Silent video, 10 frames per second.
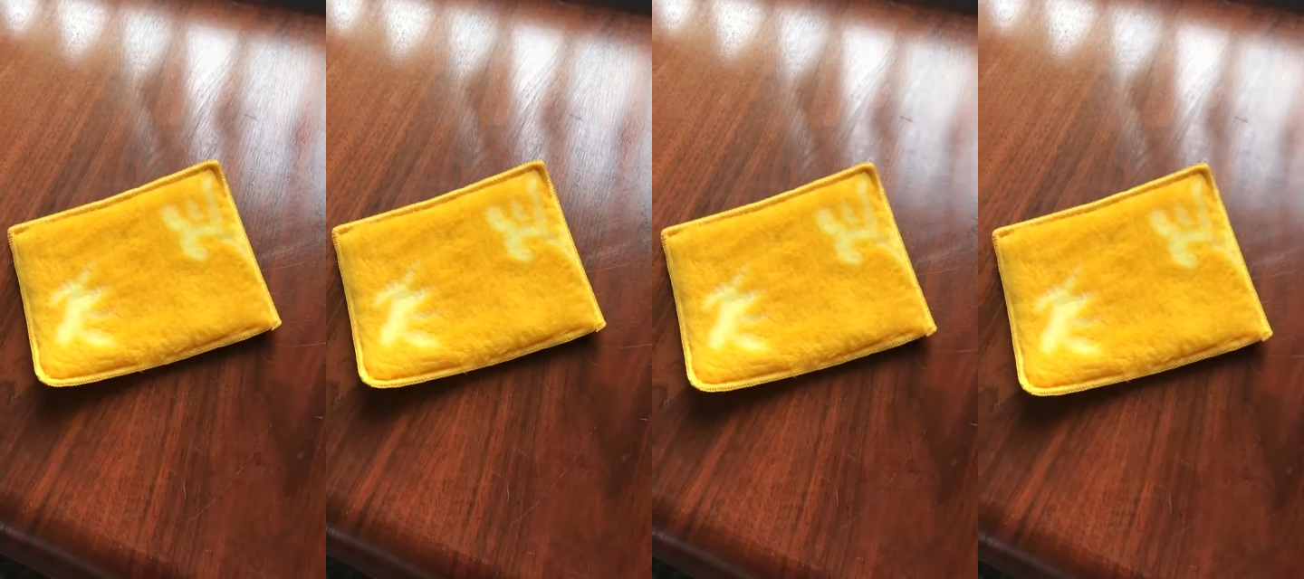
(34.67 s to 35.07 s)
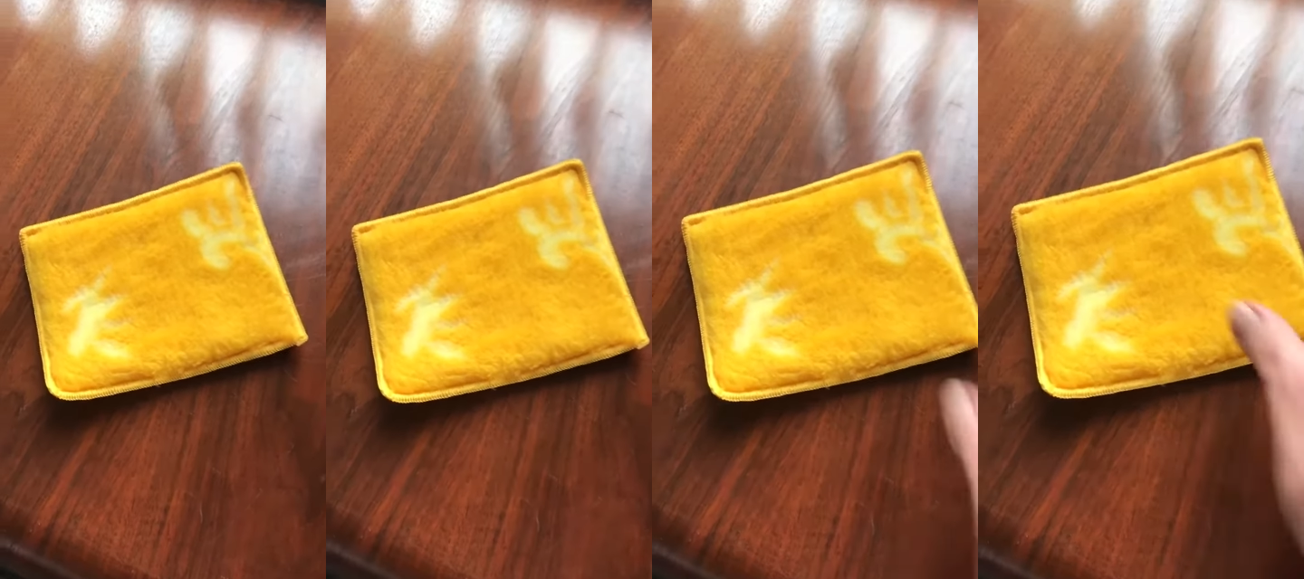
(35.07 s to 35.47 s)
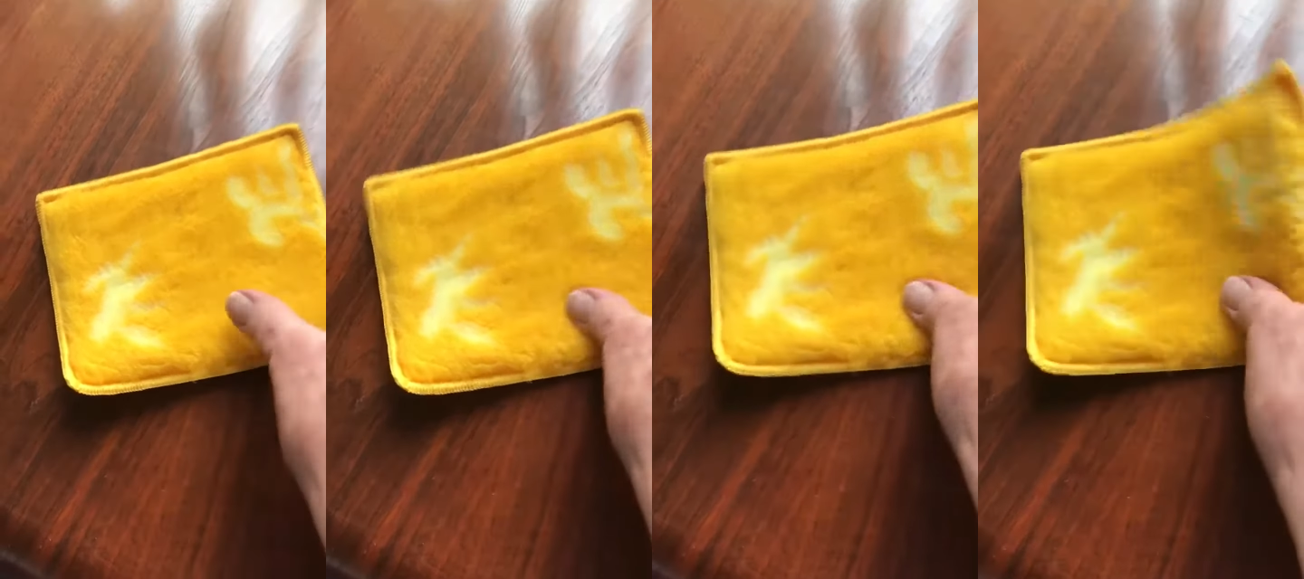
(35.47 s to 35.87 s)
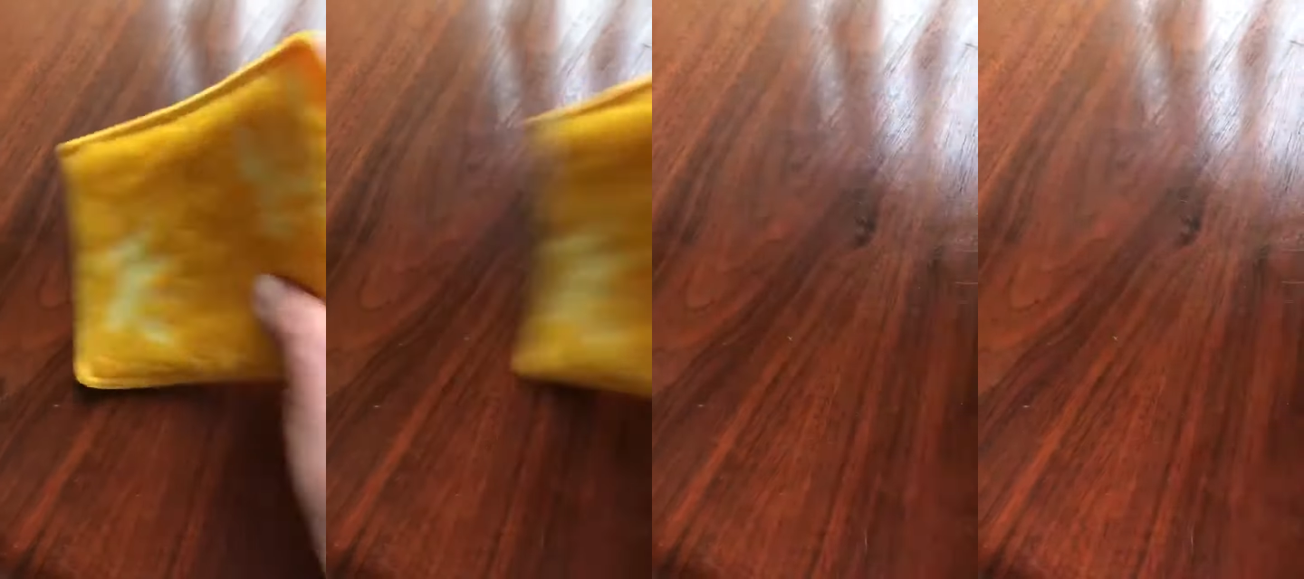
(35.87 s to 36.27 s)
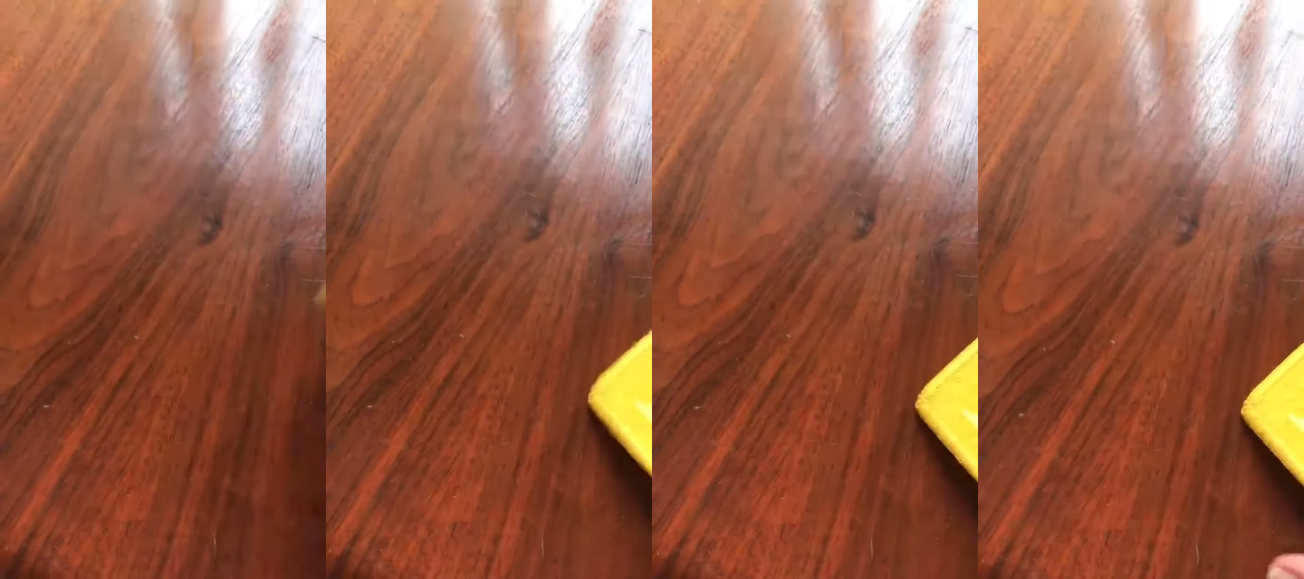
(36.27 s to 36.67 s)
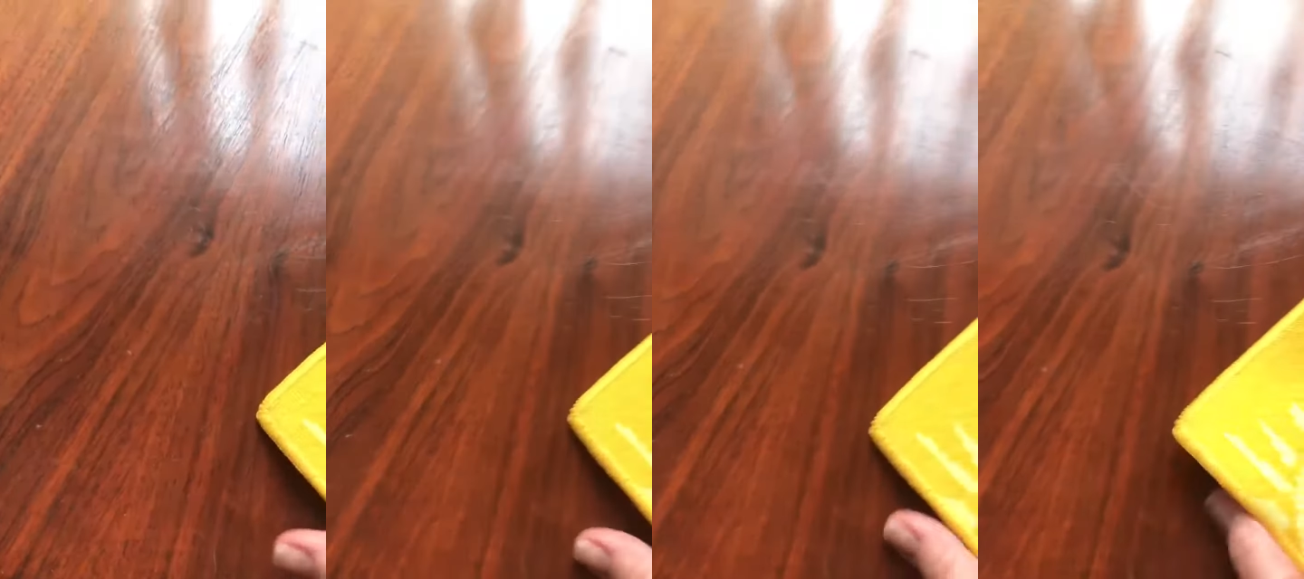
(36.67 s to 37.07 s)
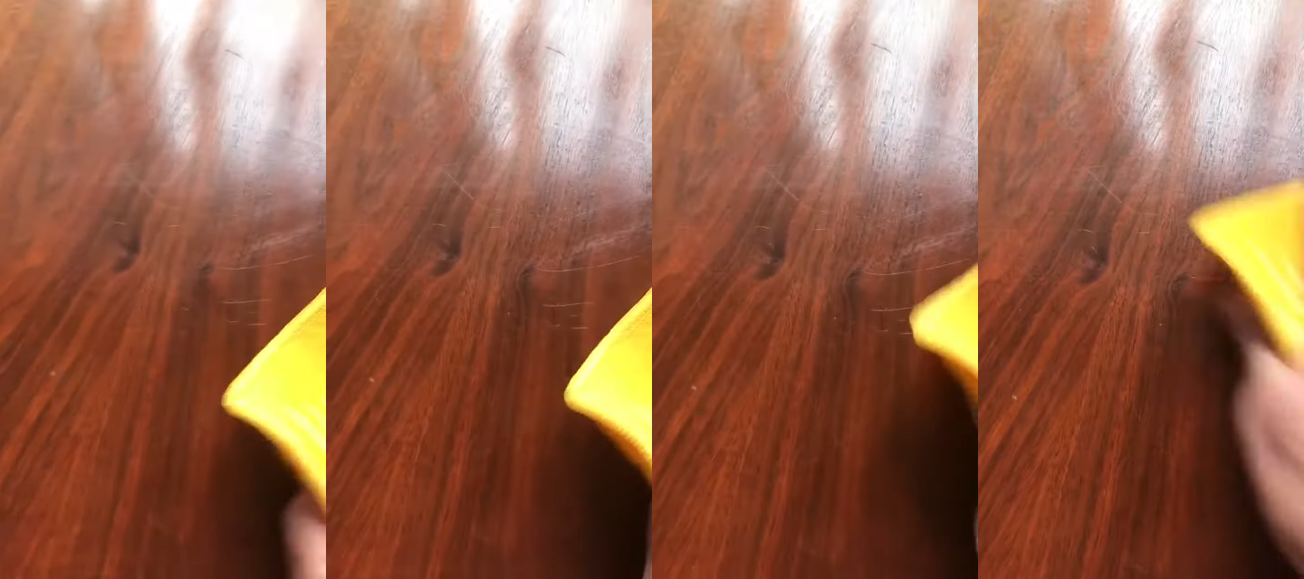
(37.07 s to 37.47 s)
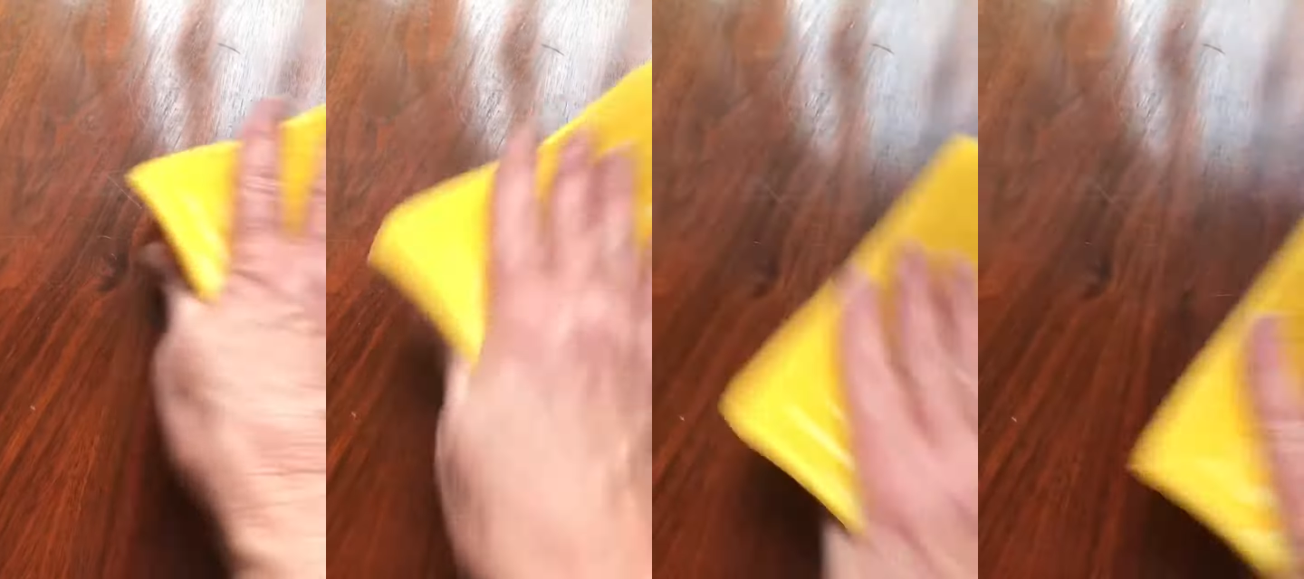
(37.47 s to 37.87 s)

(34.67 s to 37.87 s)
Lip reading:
Nobody's mouth can be seen.